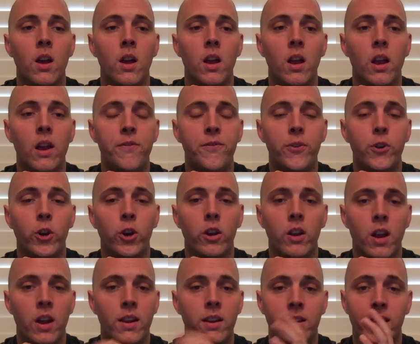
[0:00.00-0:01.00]

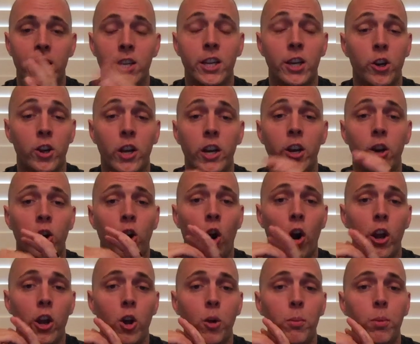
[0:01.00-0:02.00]
It sounds like you're getting your
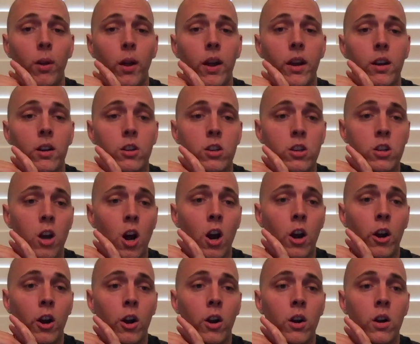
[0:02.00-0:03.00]
cardio playing
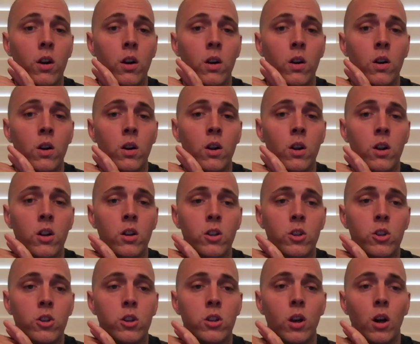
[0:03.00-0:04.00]
soccer,
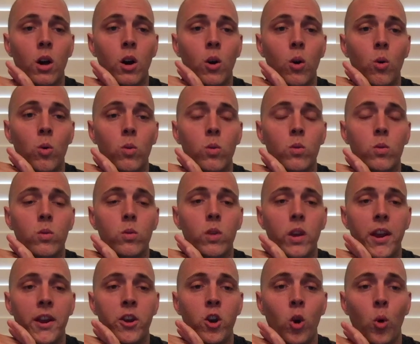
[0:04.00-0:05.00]
so
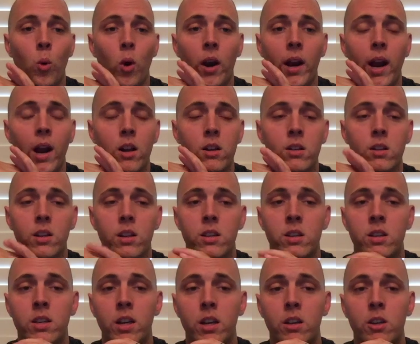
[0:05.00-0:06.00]
in your workouts, let's
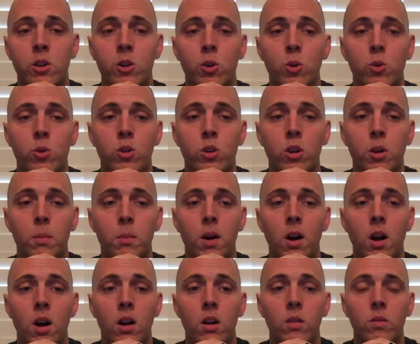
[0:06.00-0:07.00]
stick to
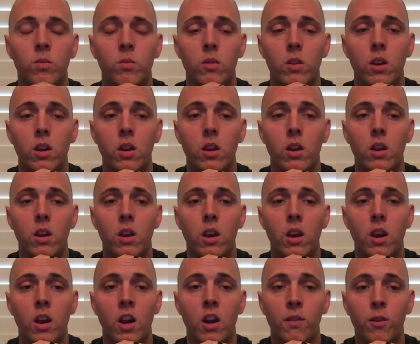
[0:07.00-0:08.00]
some
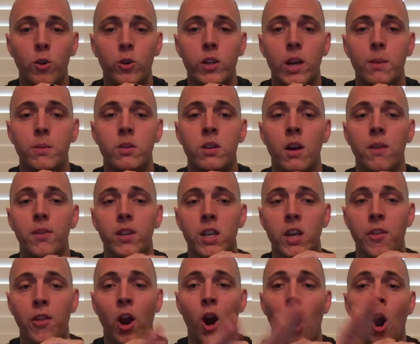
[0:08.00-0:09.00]
interval type stuff. Let's
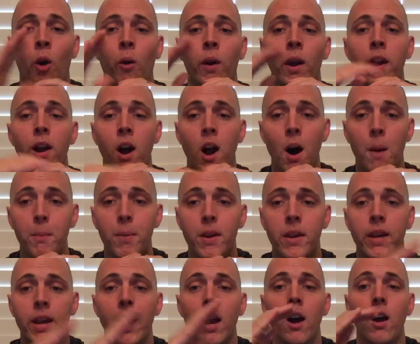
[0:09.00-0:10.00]
get that heart rate up and
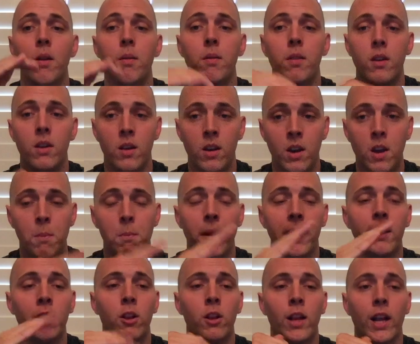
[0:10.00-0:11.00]
down, make
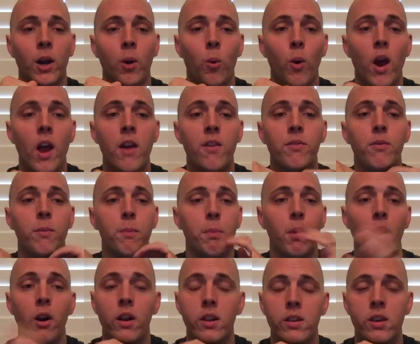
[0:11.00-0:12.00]
it look like a wave,
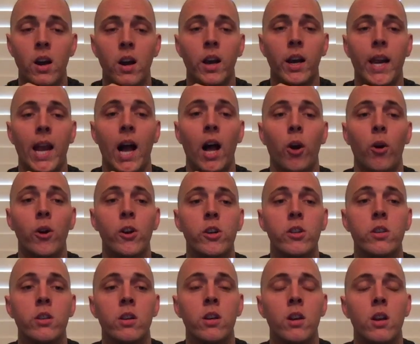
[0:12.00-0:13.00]
burn a ton of
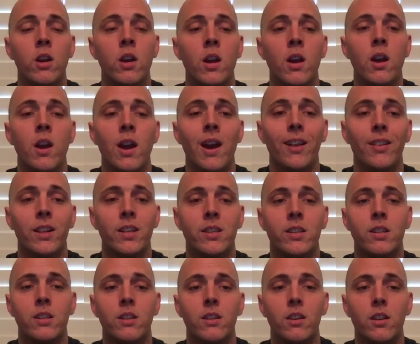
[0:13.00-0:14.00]
calories, and
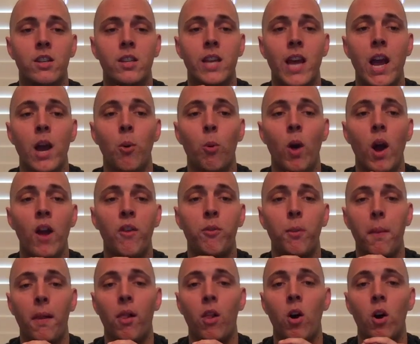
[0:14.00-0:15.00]
let's stay away
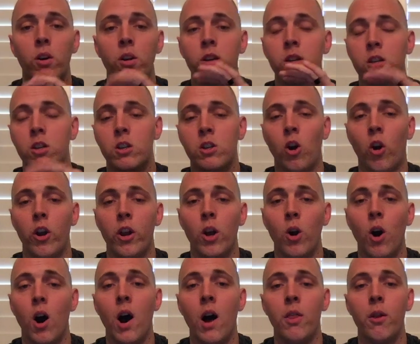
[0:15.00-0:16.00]
from the long distance
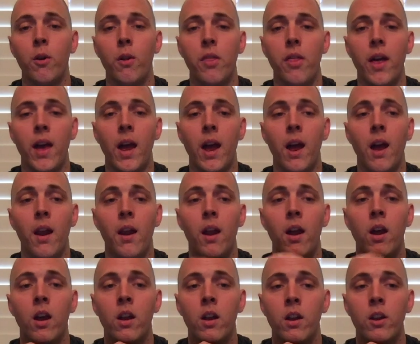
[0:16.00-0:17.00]
cardio other than
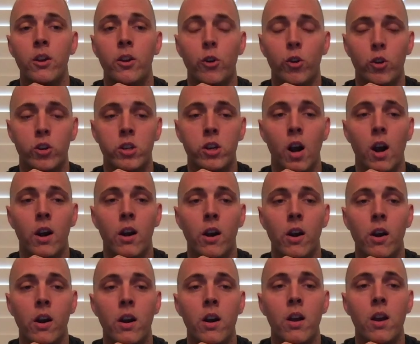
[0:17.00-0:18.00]
your
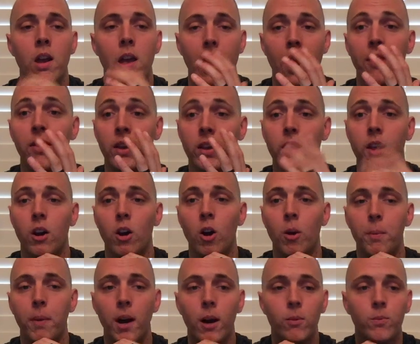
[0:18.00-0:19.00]
soccer. And I think that'll
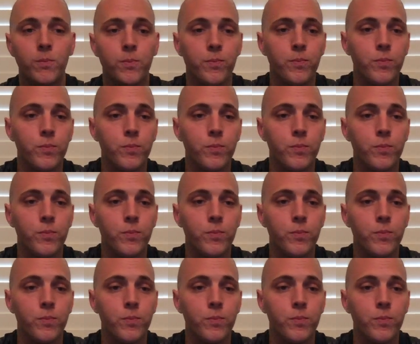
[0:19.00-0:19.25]
help out.